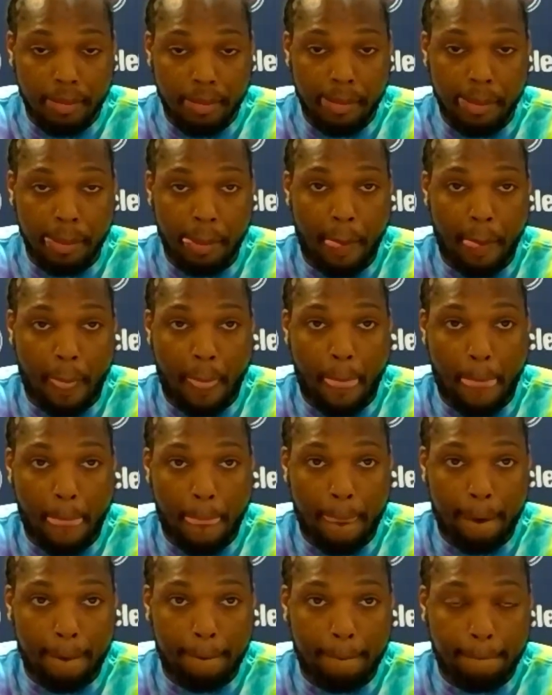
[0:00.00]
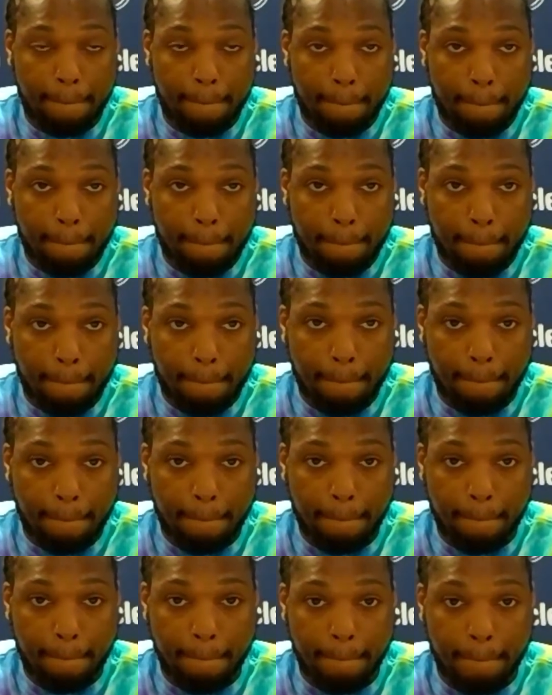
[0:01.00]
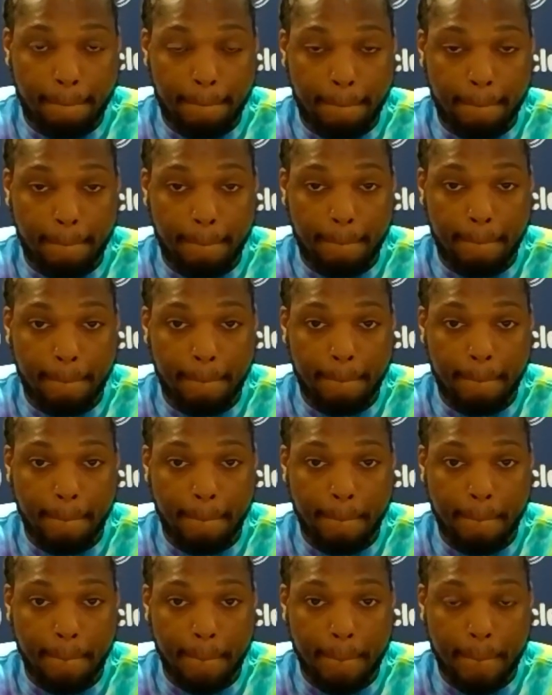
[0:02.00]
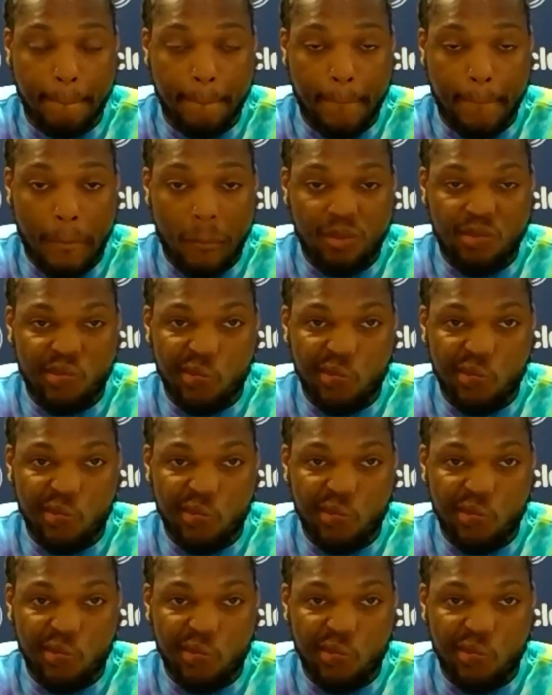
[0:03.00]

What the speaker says: [no speech]